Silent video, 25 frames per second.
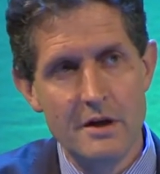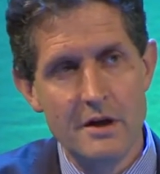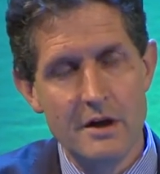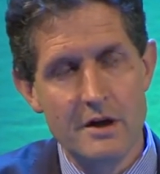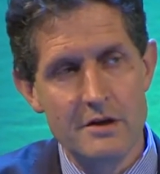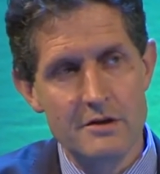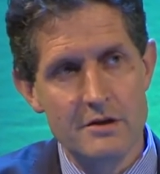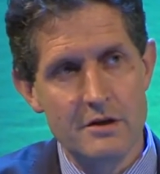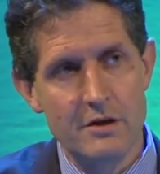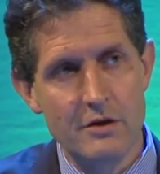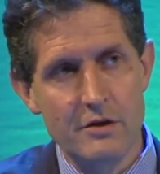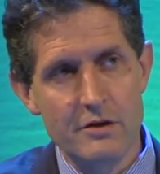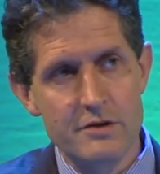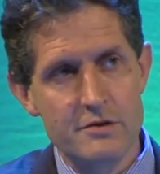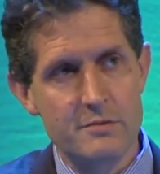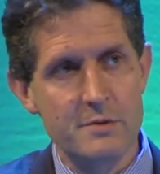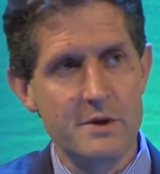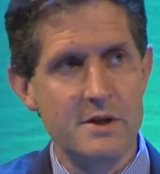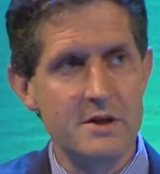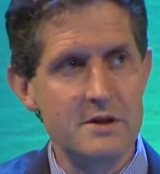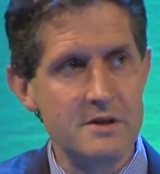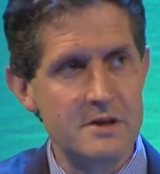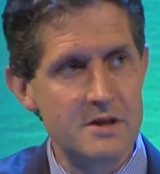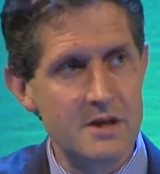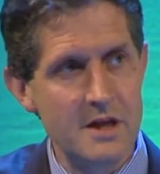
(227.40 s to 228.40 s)
As long as we
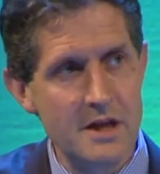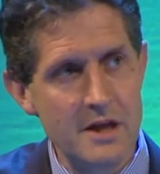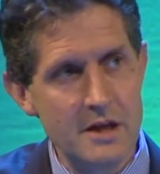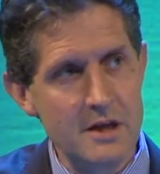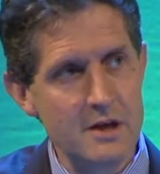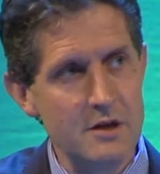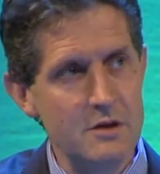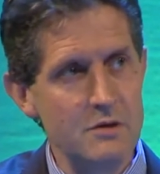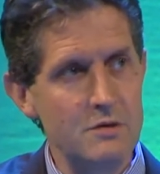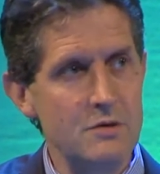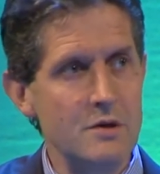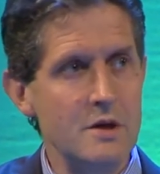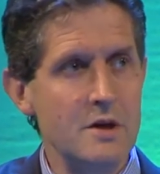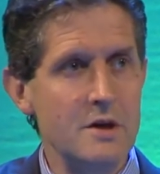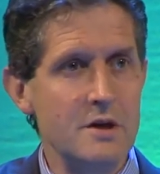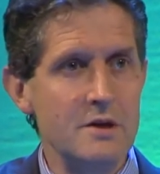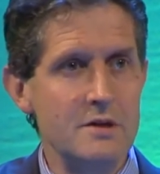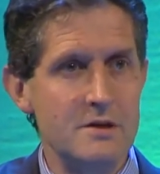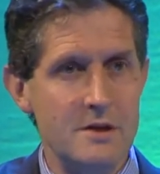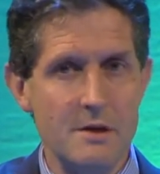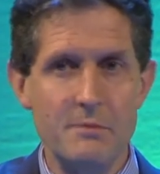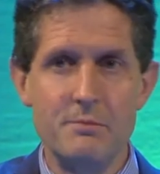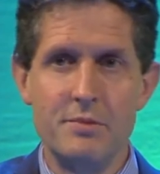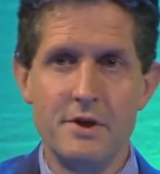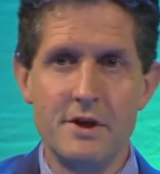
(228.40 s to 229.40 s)
continue
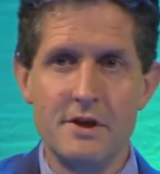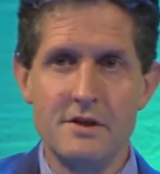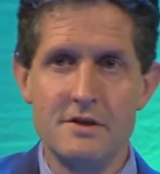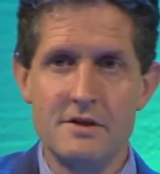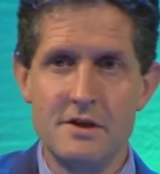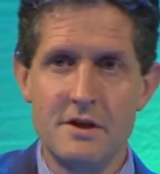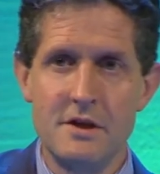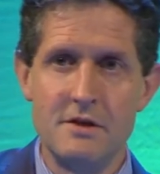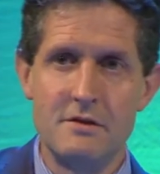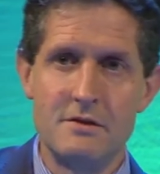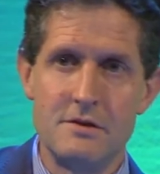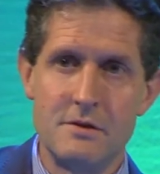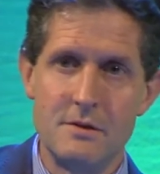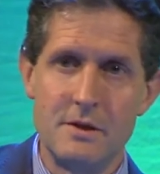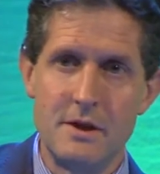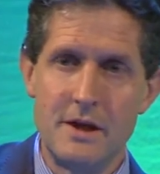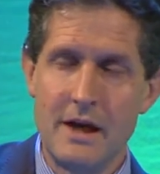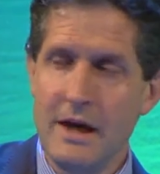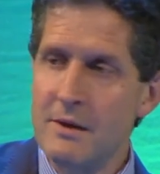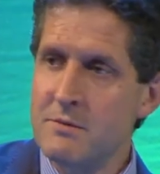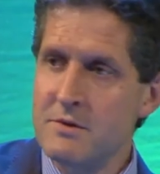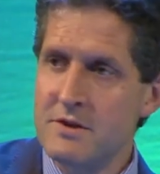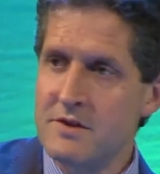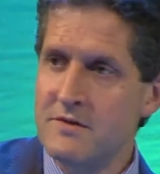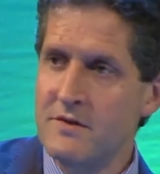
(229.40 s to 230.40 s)
dumping CO2 in
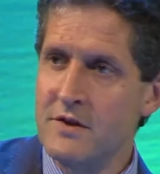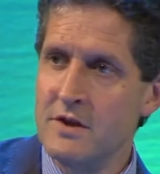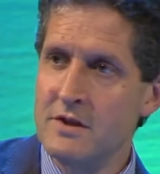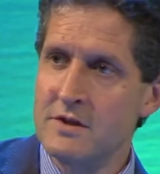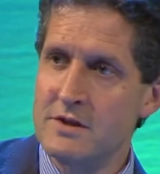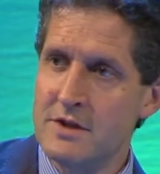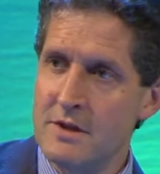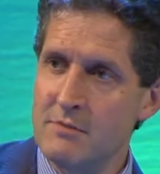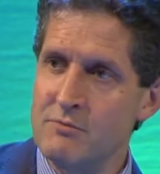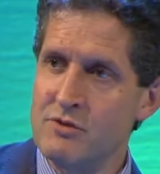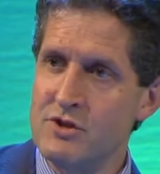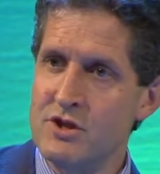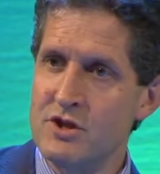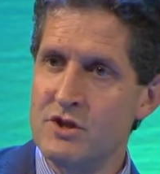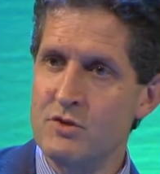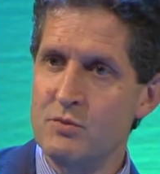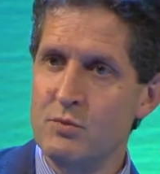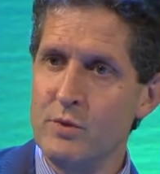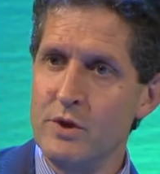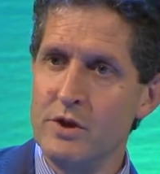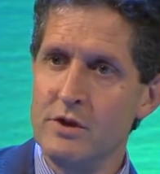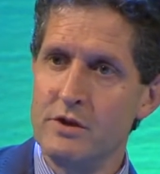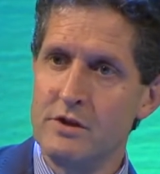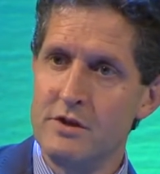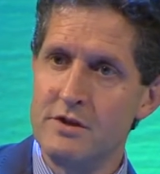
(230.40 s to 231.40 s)
the atmosphere, temperatures
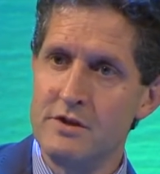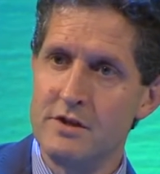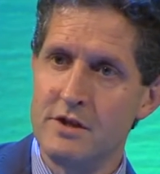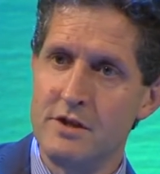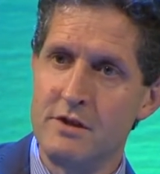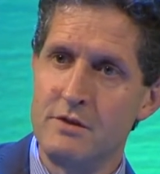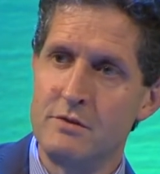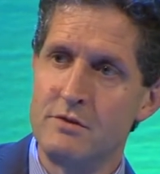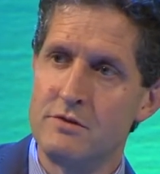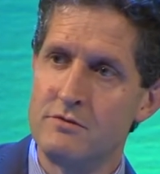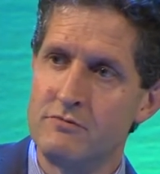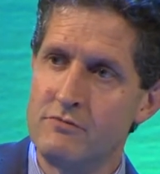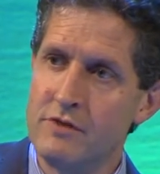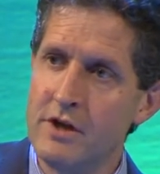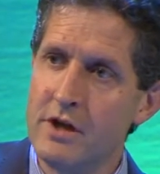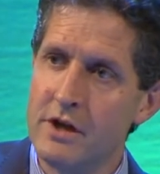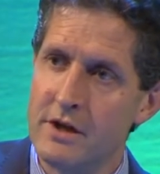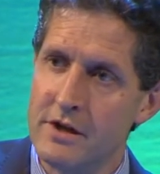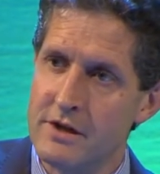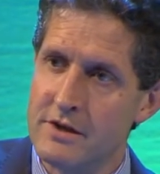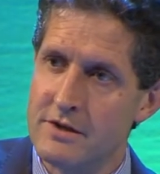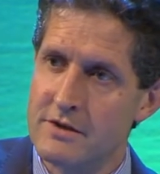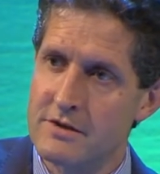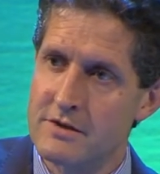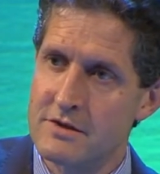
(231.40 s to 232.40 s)
will continue to
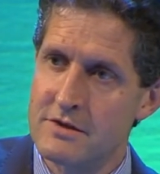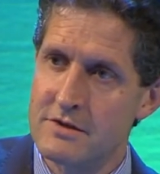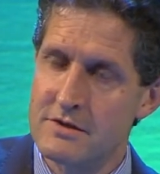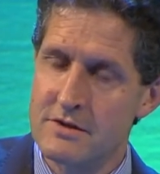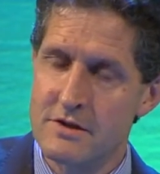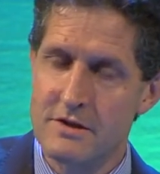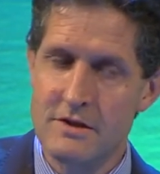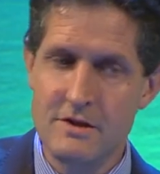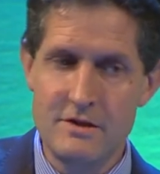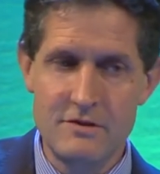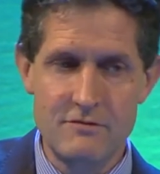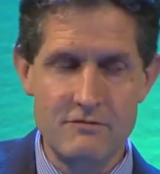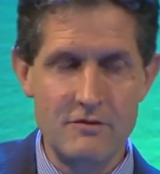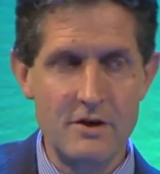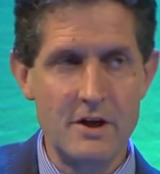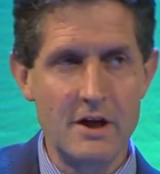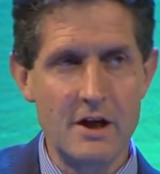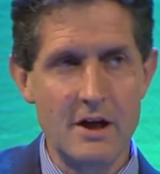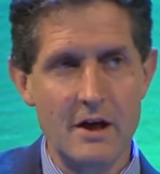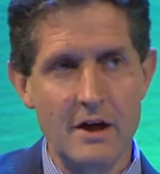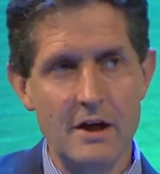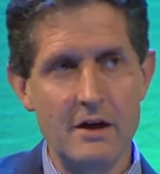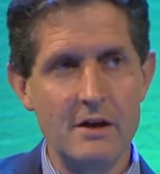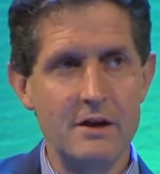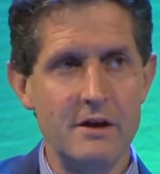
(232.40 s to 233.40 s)
rise. So this really
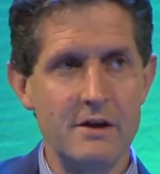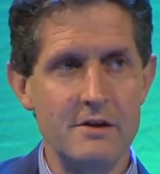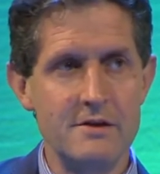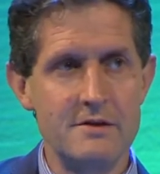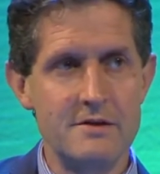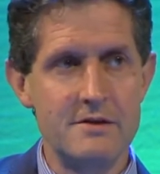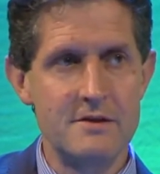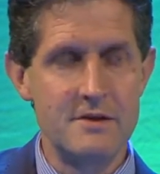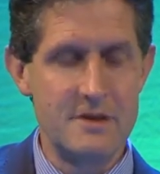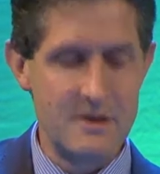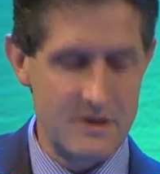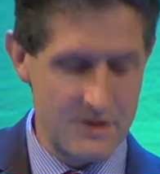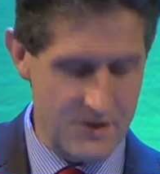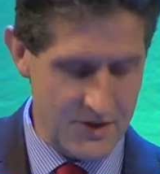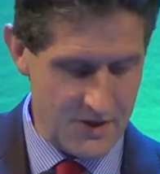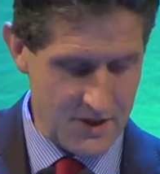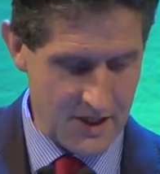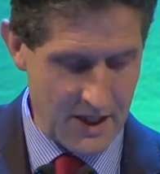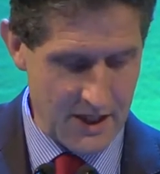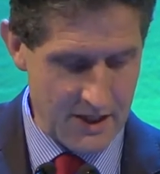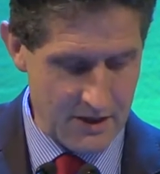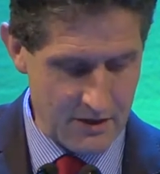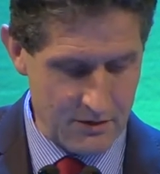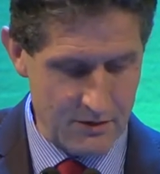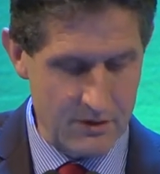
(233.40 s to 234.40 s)
highlights the
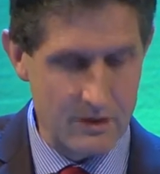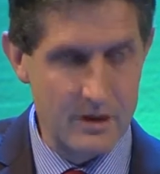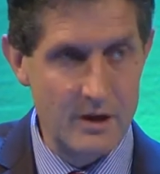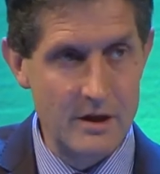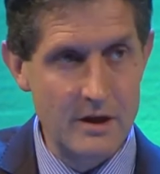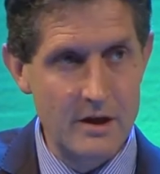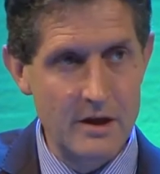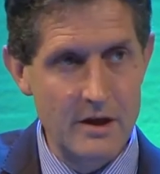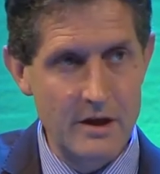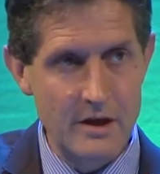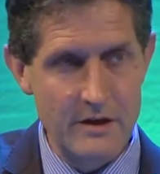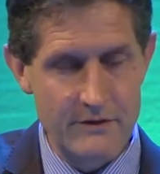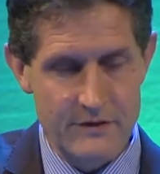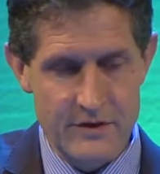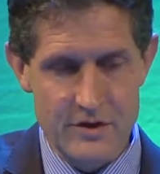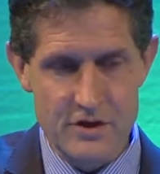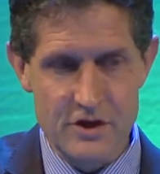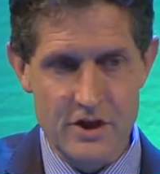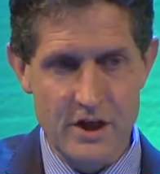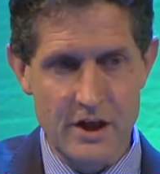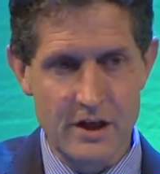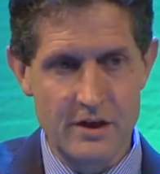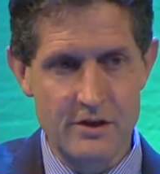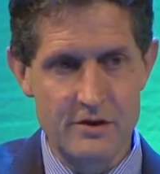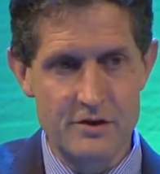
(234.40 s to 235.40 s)
scale of the
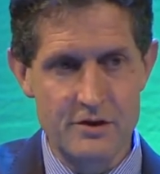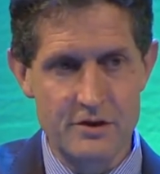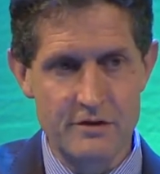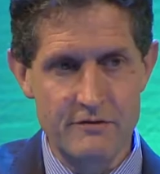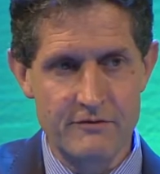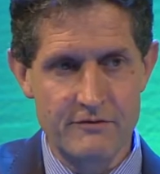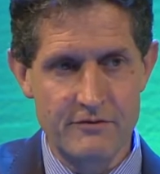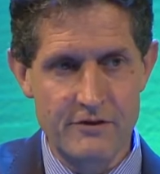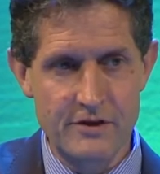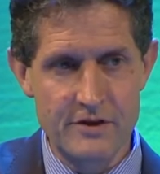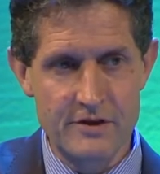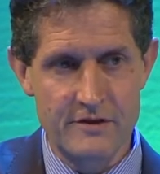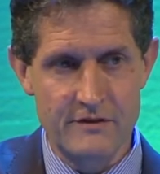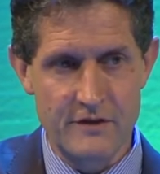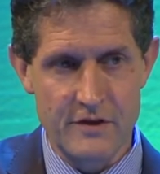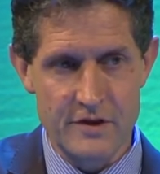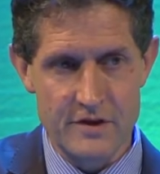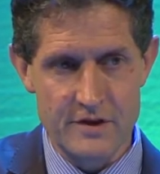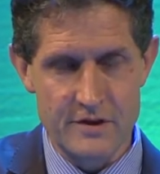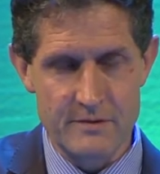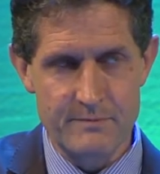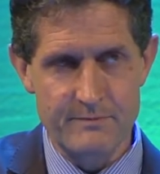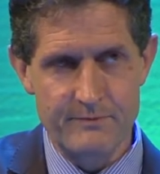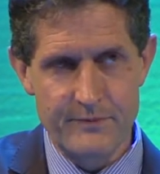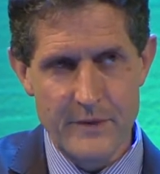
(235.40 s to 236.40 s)
challenge in front of
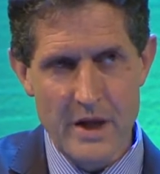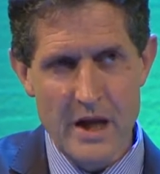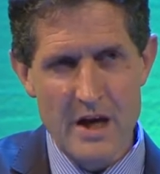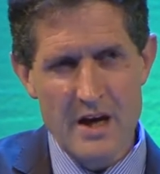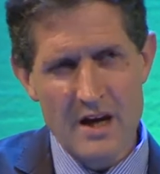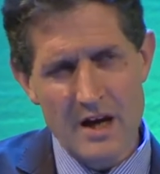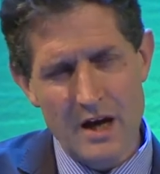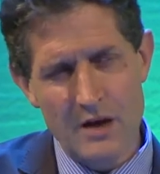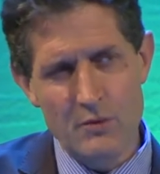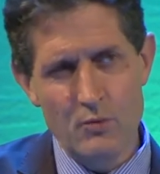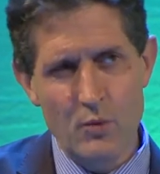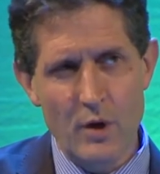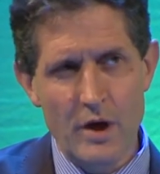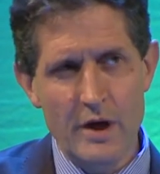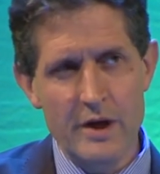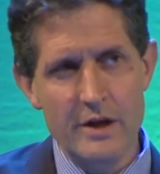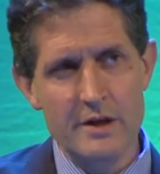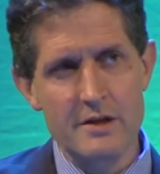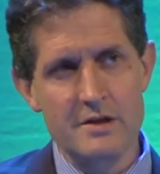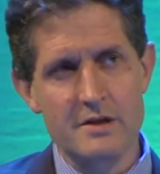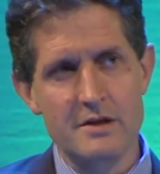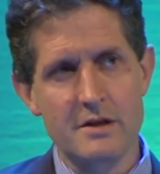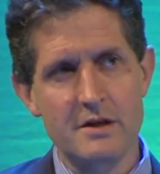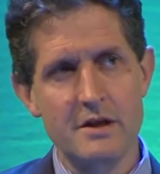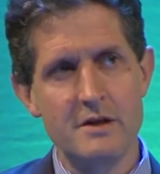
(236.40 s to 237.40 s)
us and why
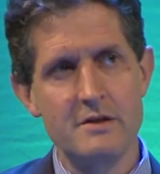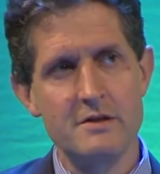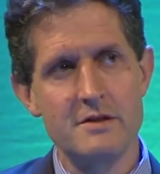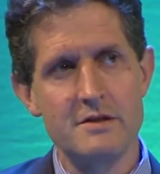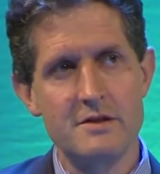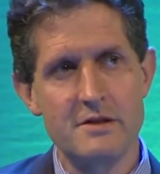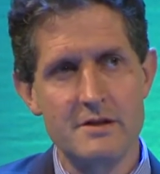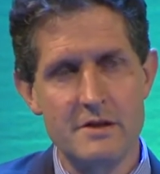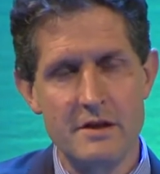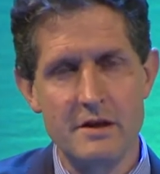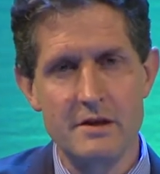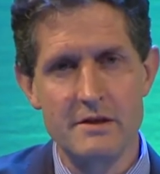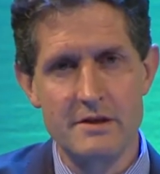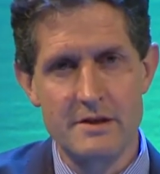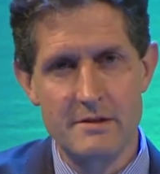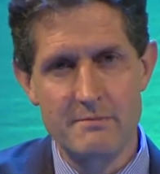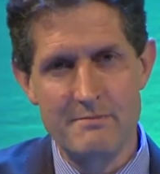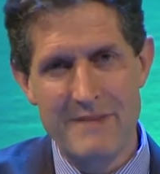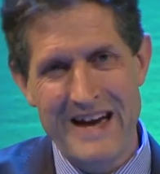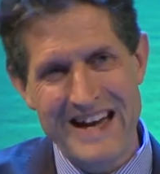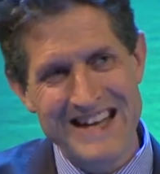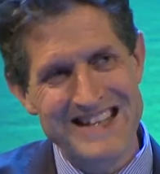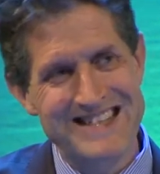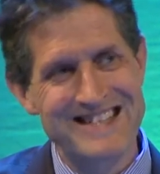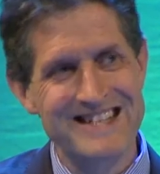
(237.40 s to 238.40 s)
it's going to start to
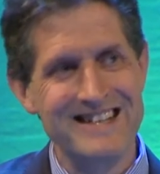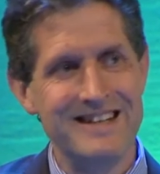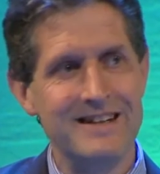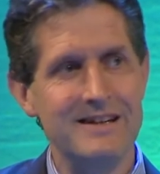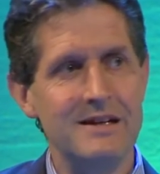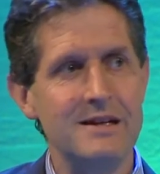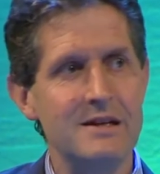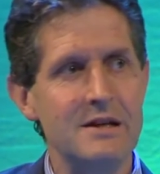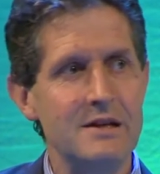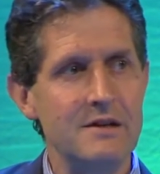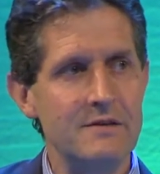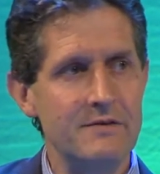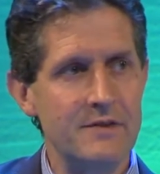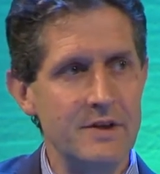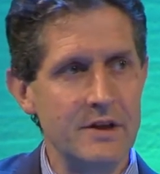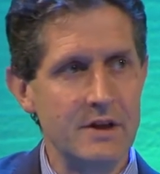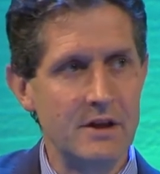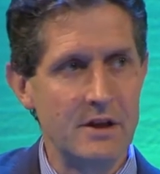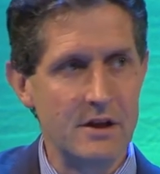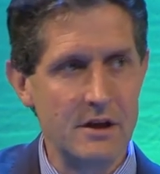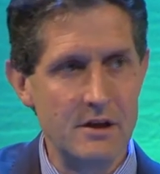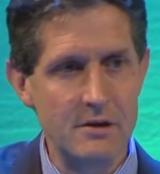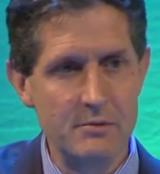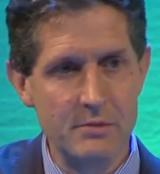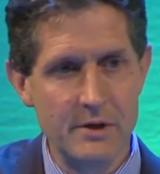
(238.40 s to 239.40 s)
matter for the
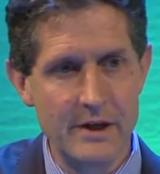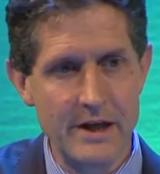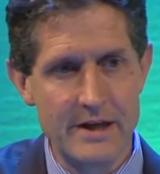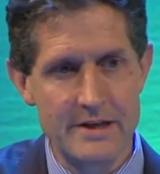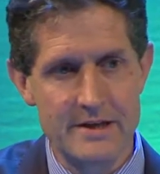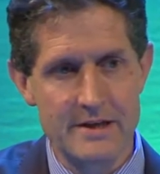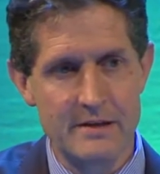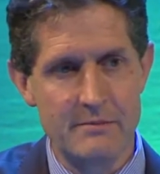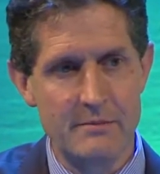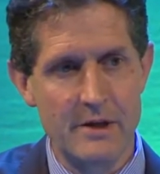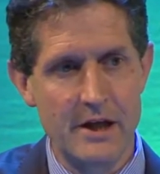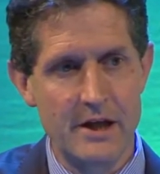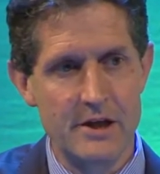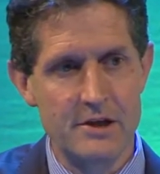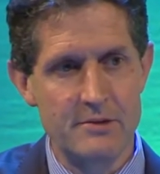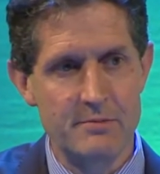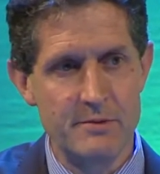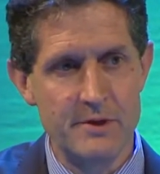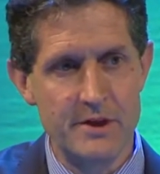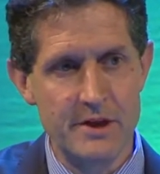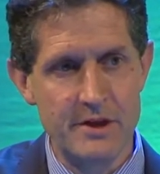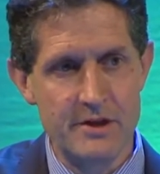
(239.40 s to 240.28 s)
global asset management